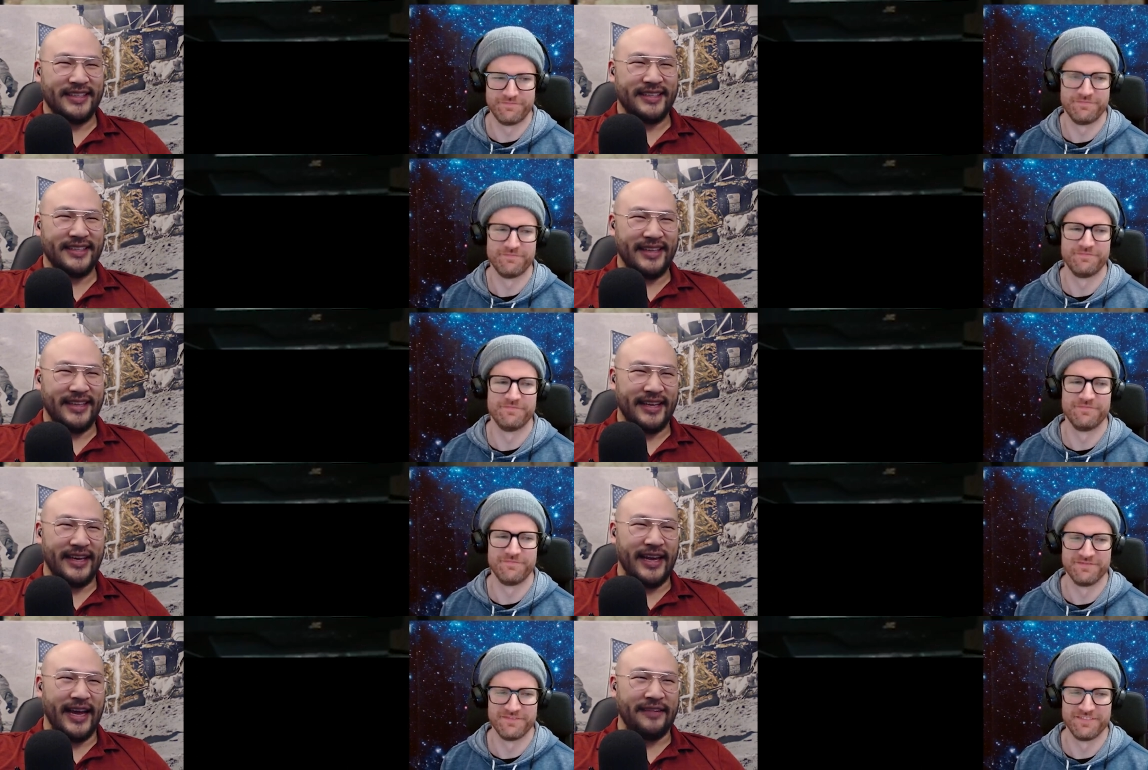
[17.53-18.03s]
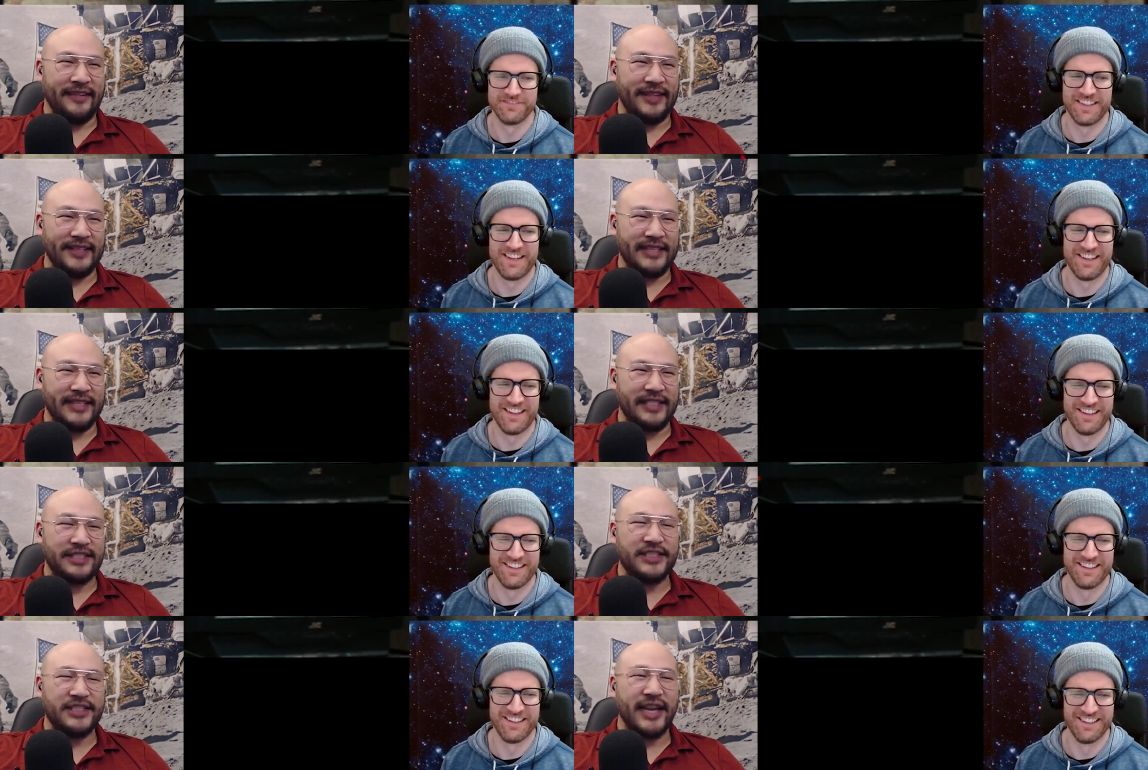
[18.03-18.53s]
Speaker 1: they have these
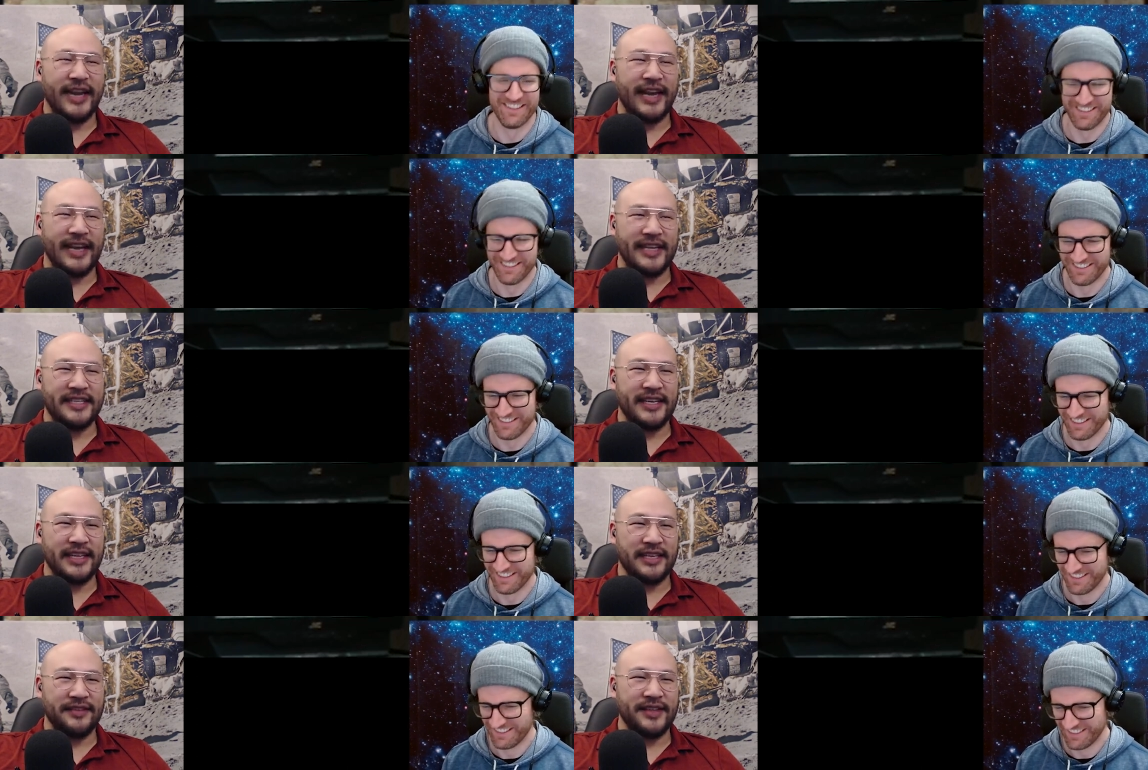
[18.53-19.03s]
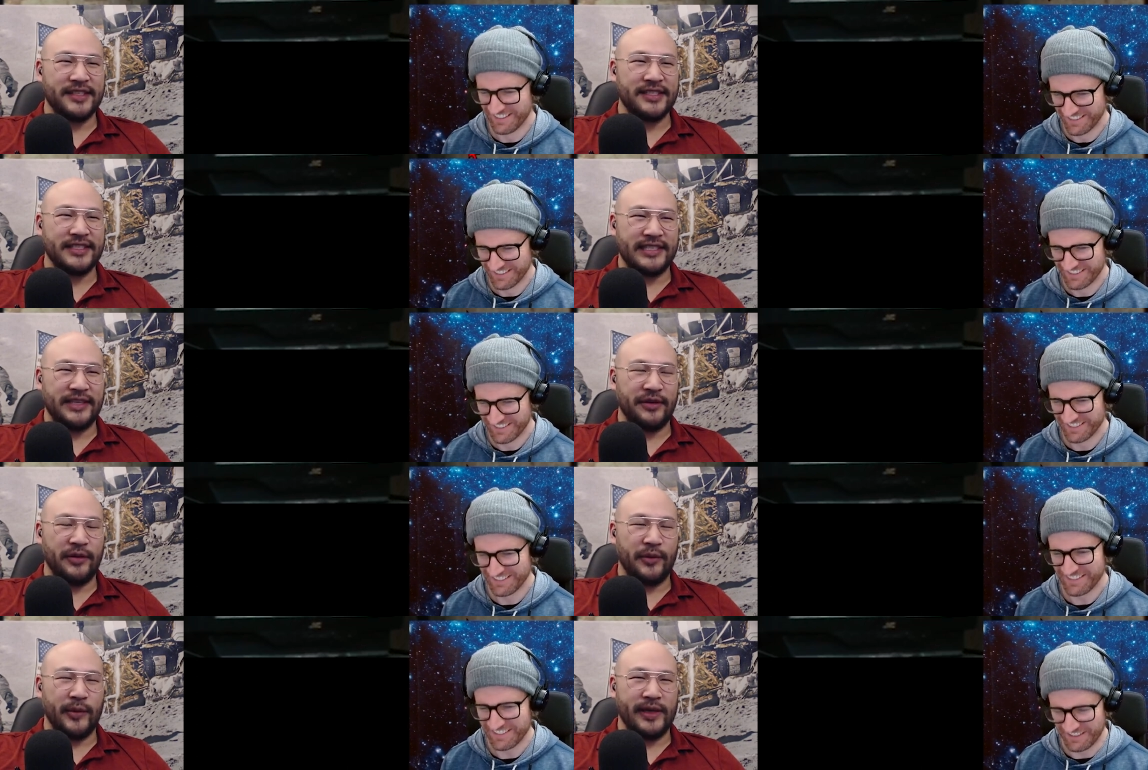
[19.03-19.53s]
like giant televisions
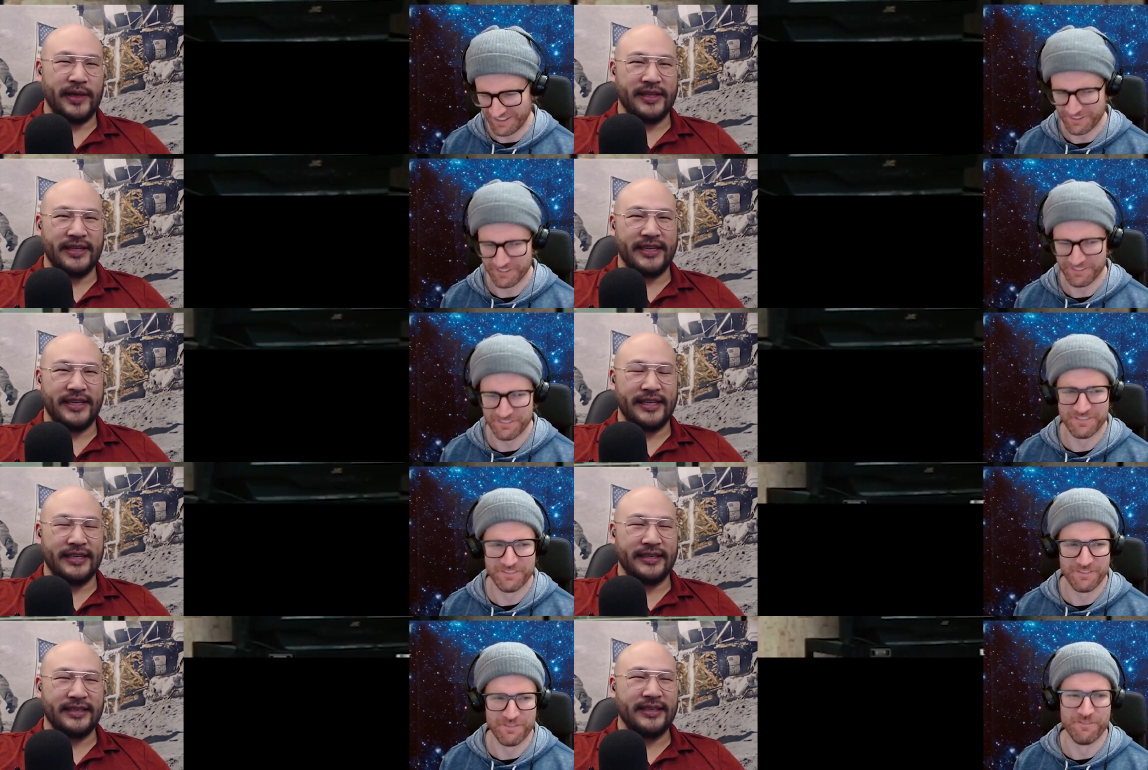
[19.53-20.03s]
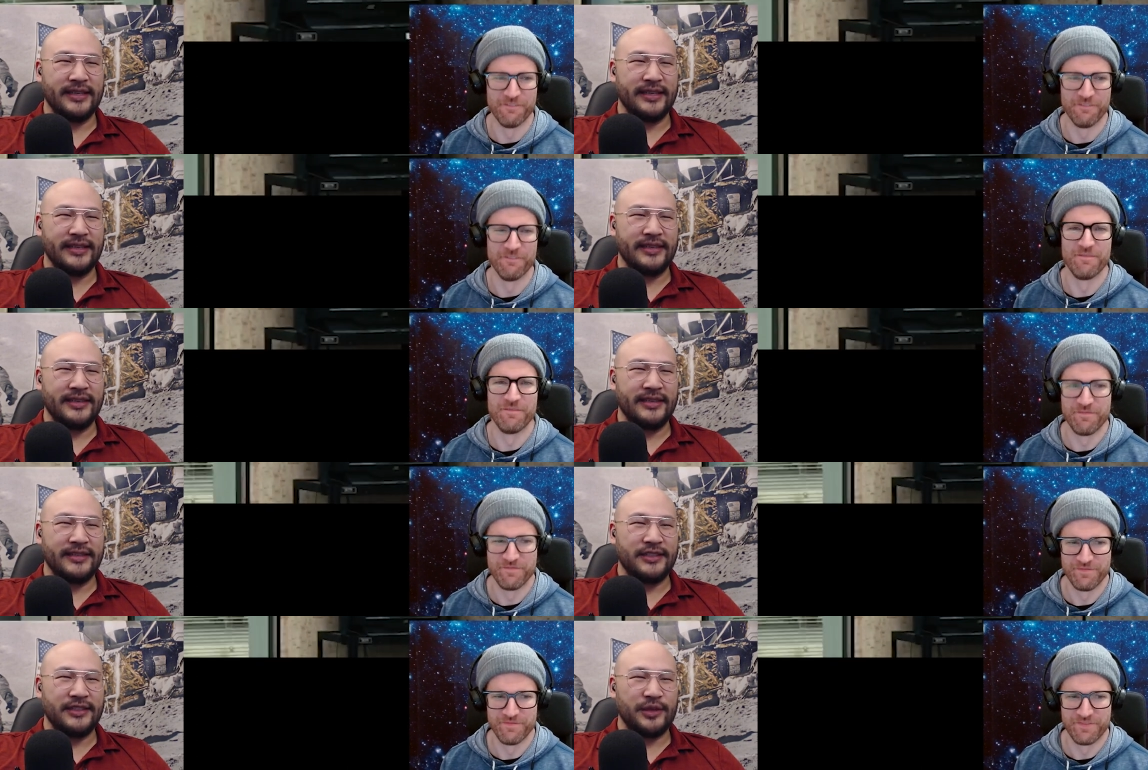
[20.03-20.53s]
they wheel yeah. it in,
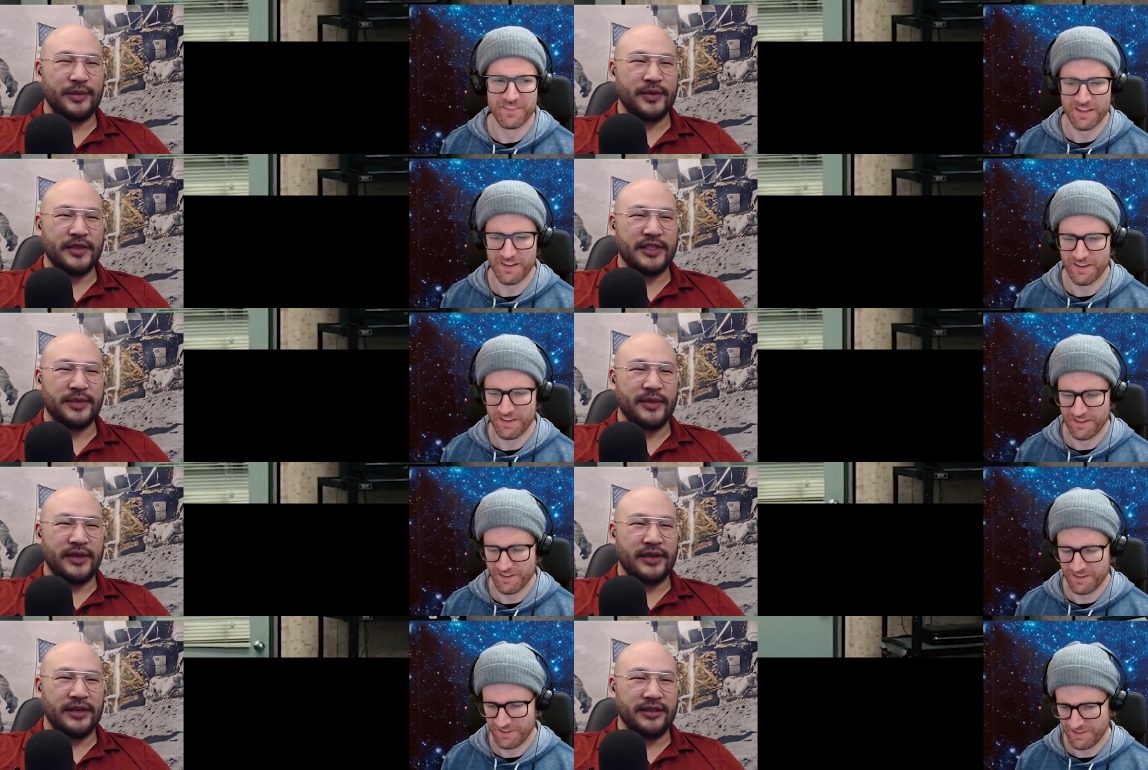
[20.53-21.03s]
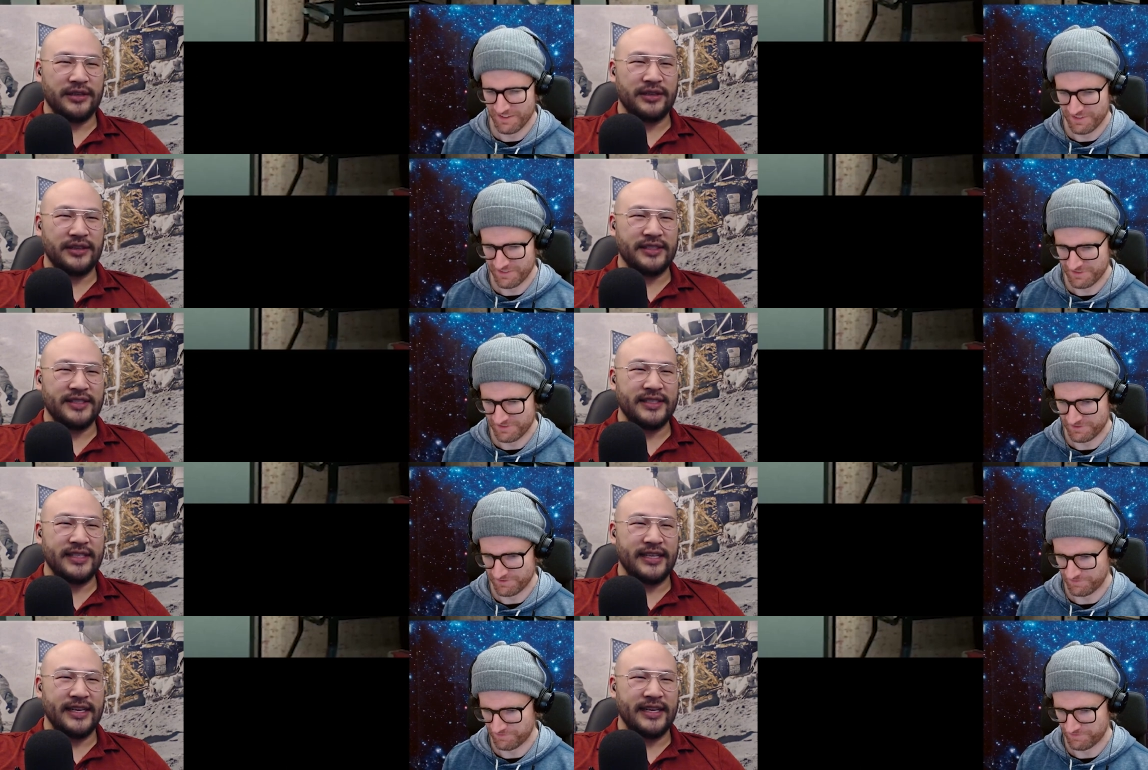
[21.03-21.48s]
super small, couldn't see mm-hmm.